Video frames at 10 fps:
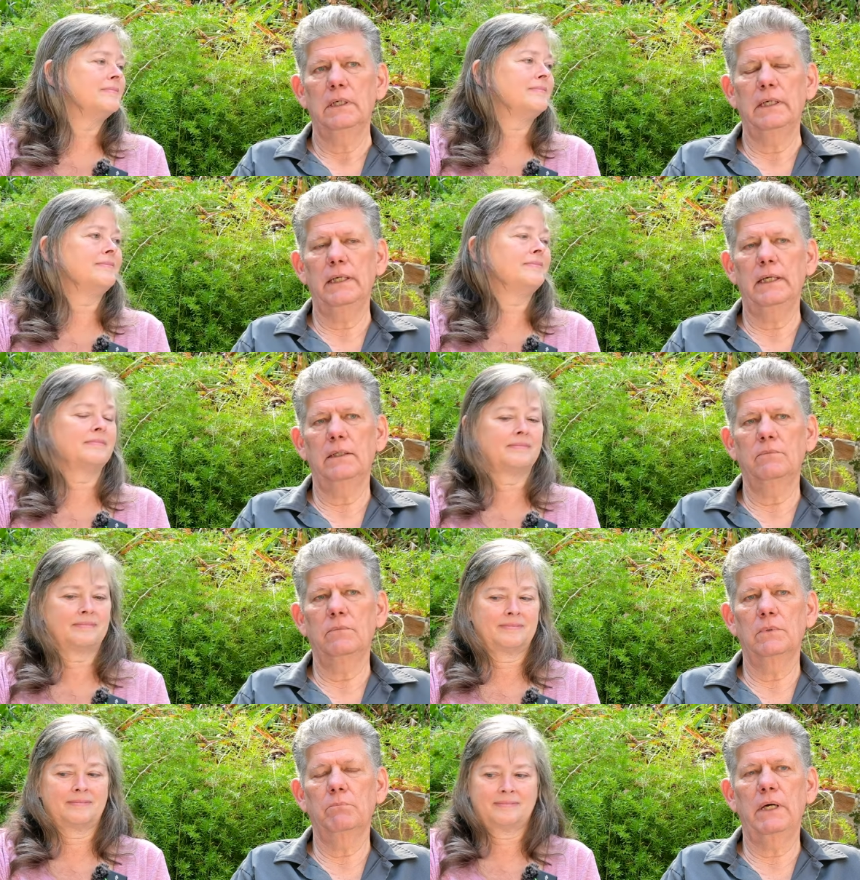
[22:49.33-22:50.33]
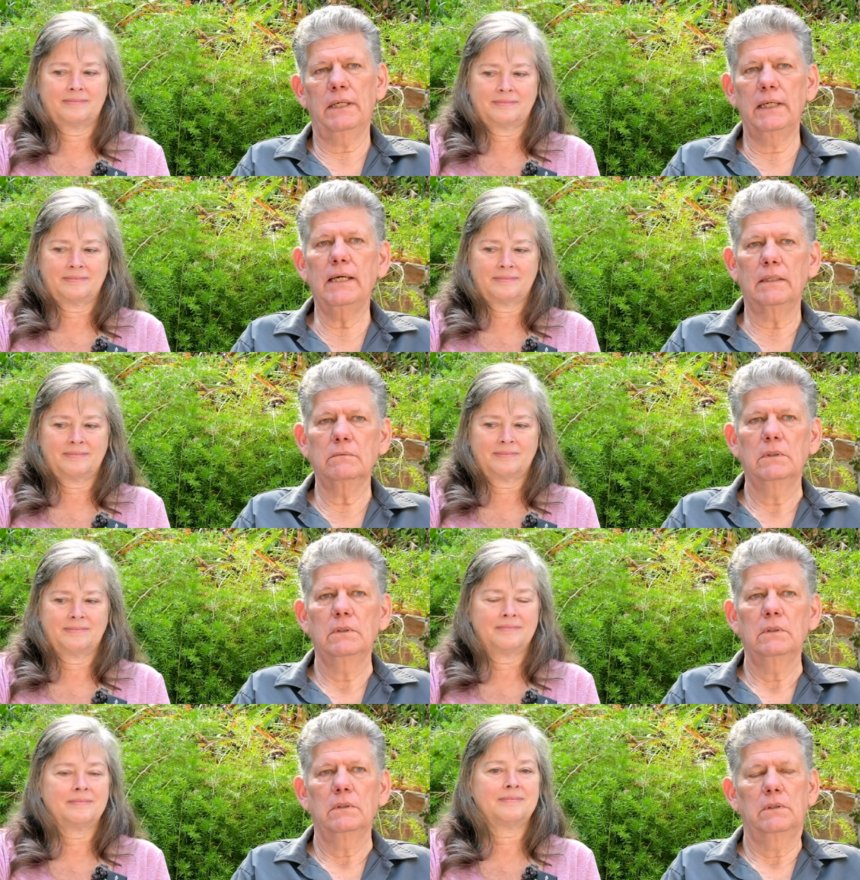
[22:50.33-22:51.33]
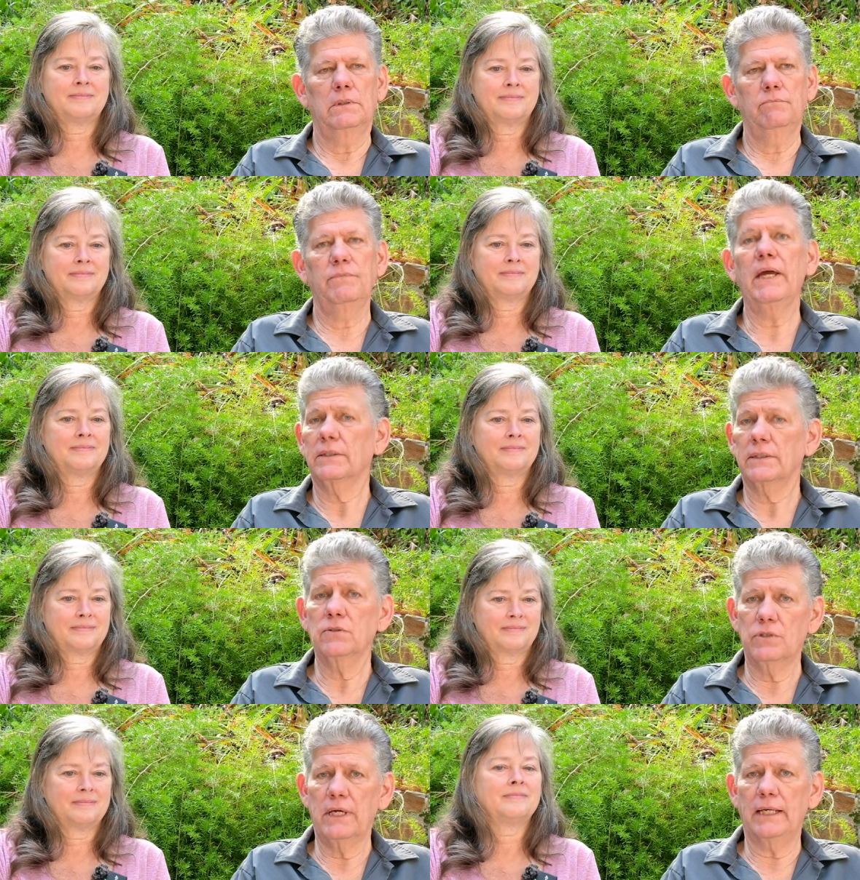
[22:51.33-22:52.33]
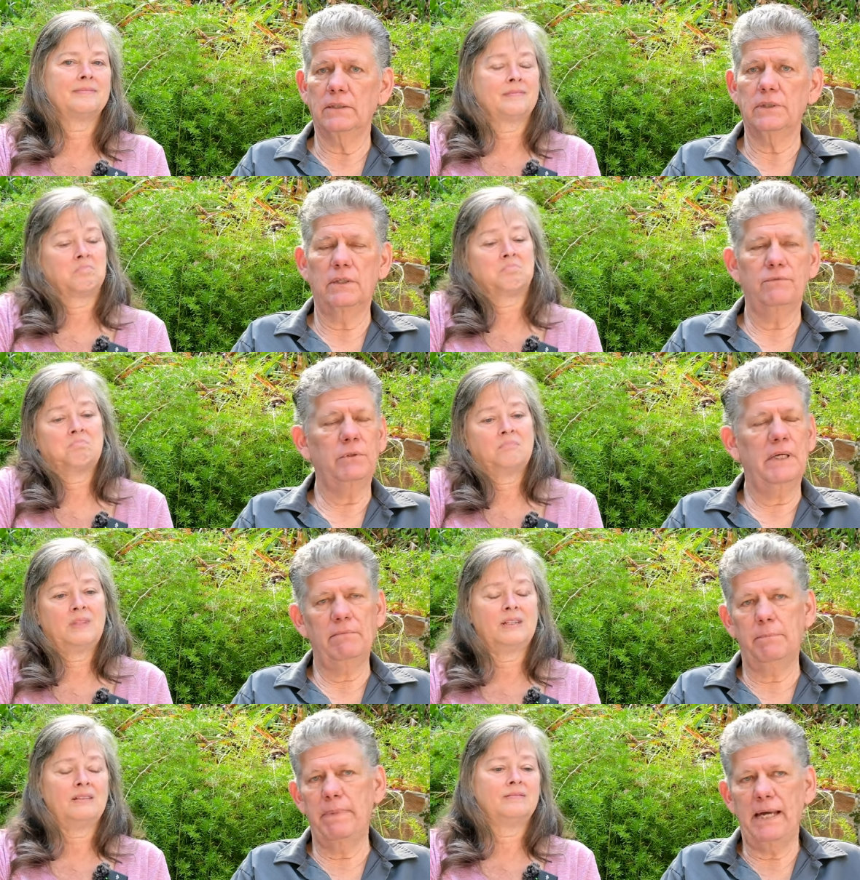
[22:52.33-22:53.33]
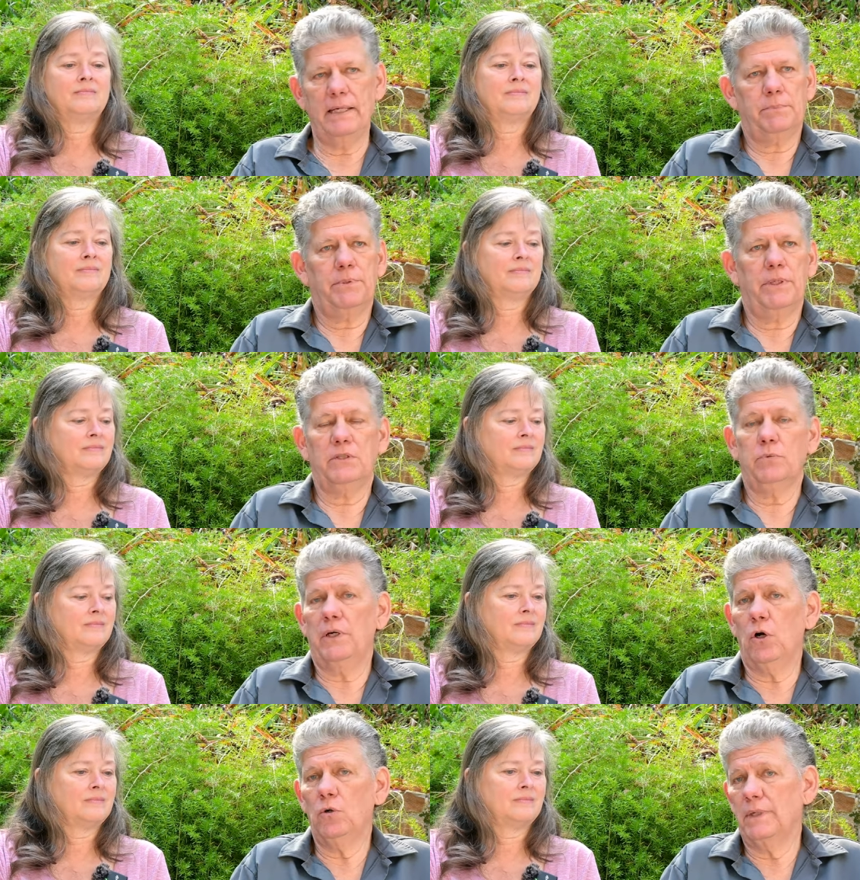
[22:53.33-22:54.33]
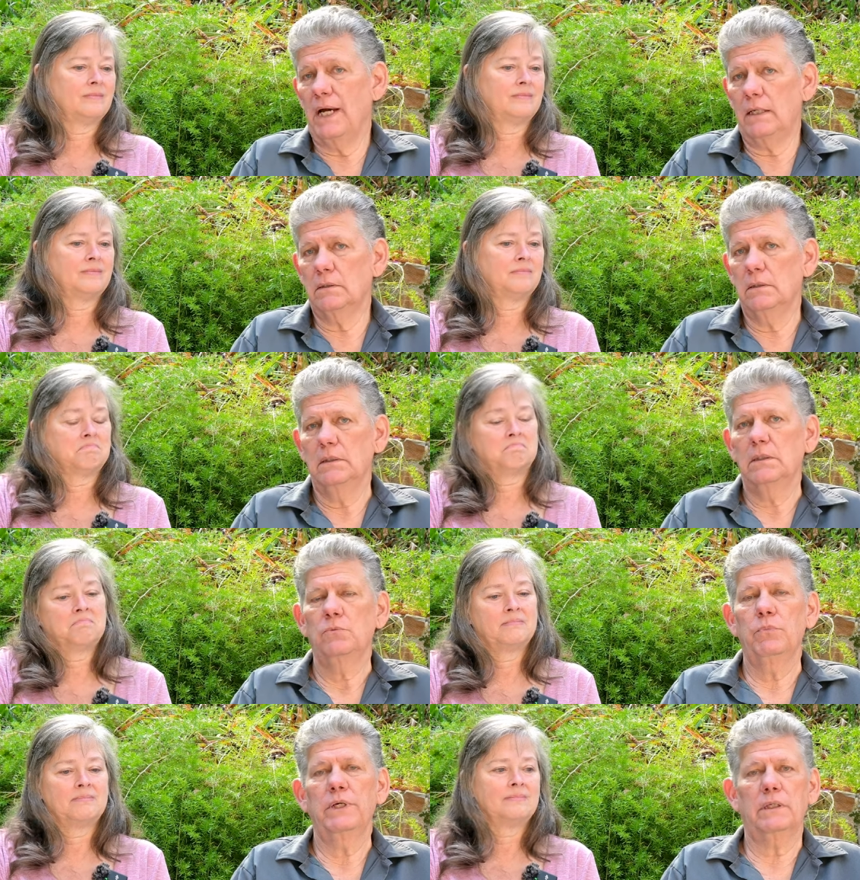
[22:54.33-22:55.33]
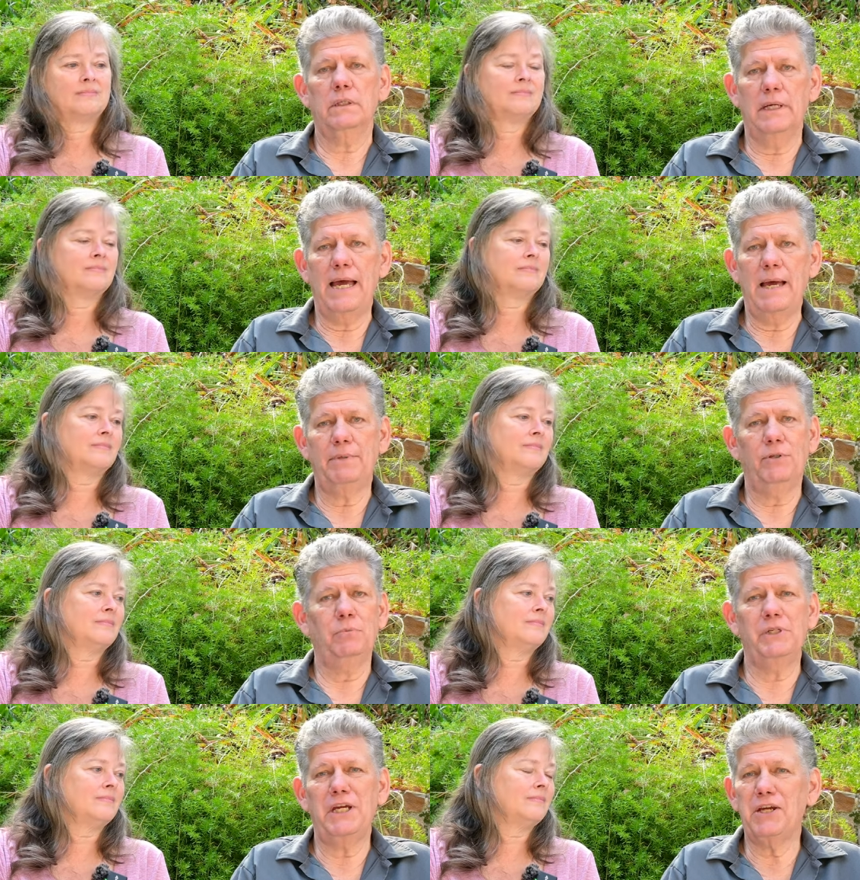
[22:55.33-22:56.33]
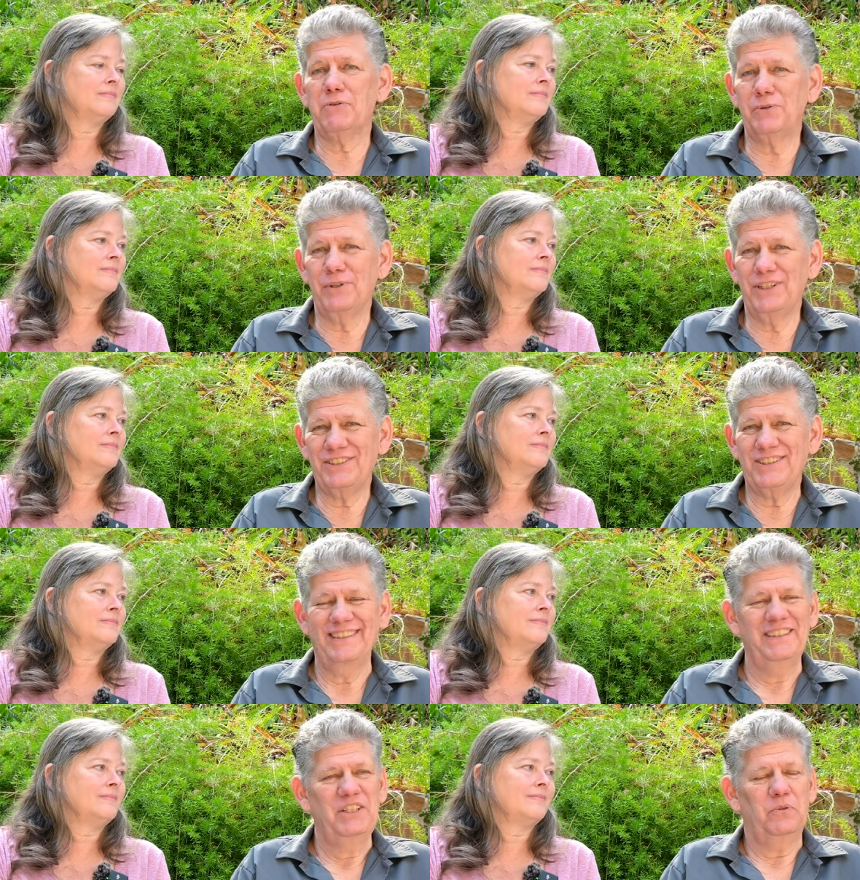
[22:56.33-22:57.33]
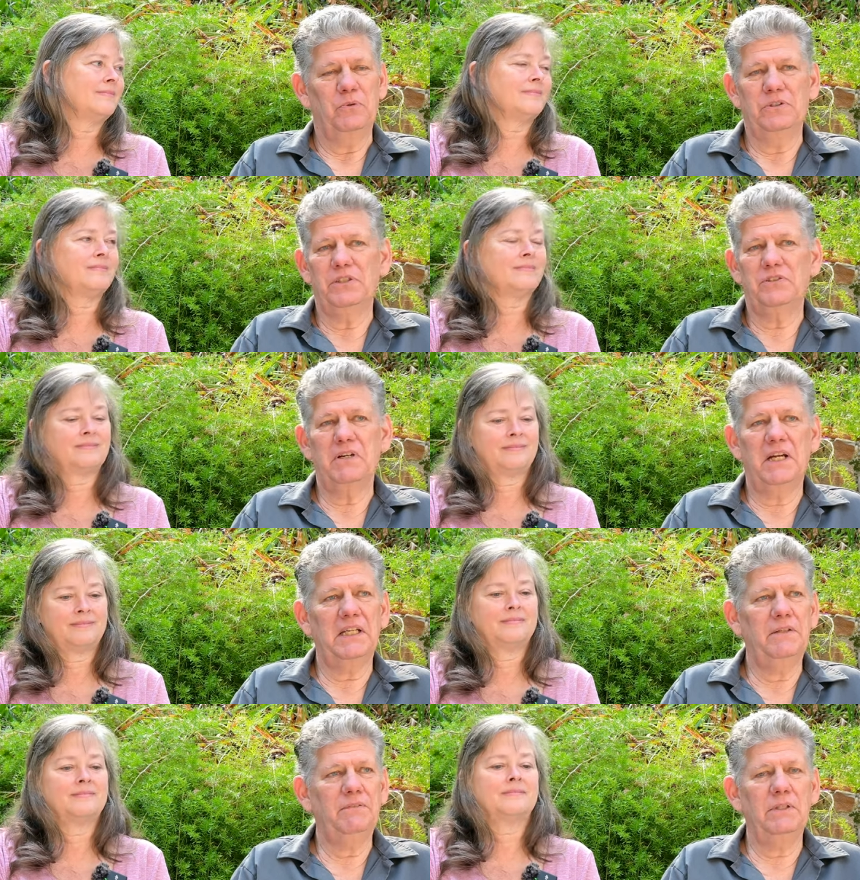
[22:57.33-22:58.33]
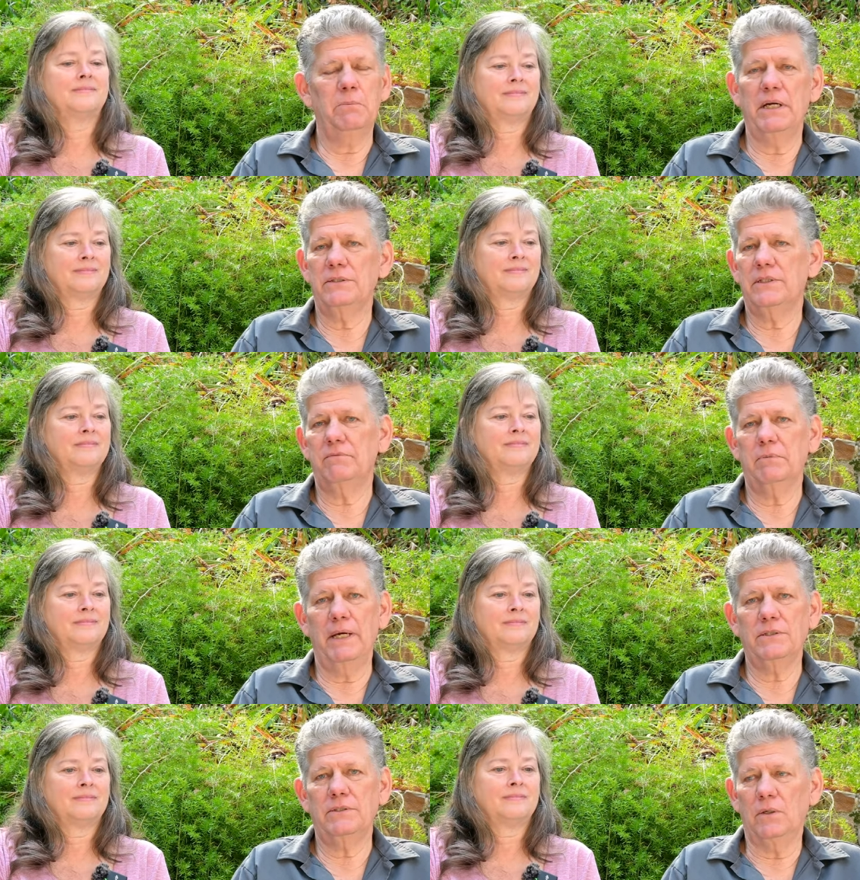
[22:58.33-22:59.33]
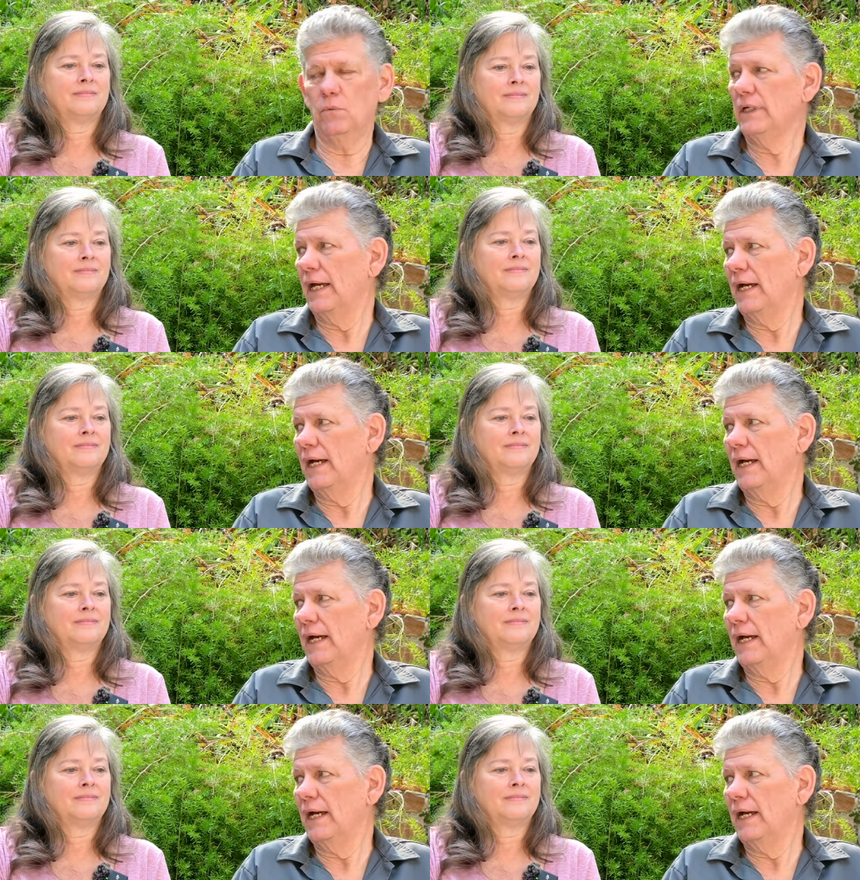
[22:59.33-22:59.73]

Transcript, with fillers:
Speaker 1: And but, again, things can change. And if you have yeah. a bad experience, we hope not. But it could happen. Don't be angry with us. We're just trying to give you the best information that we